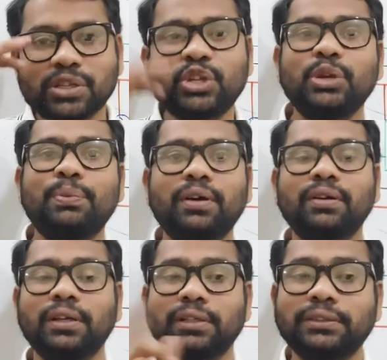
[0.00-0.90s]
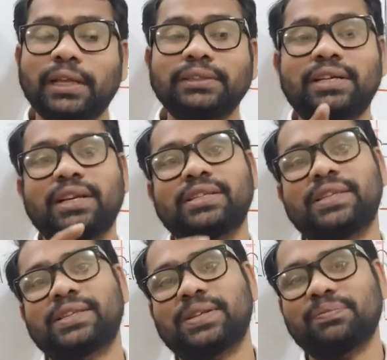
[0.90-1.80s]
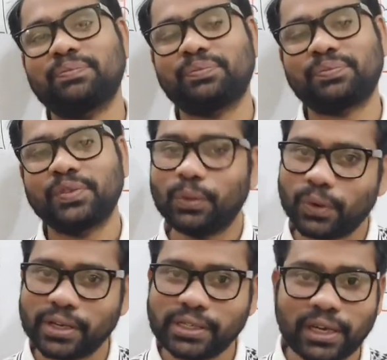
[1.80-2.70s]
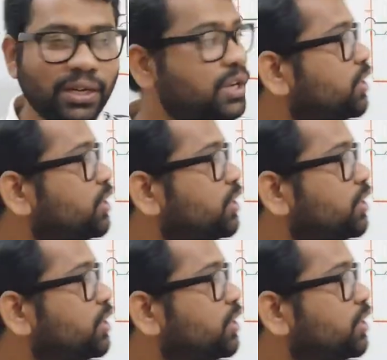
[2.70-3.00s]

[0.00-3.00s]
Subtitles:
is cheaper than the tree system. Okay children,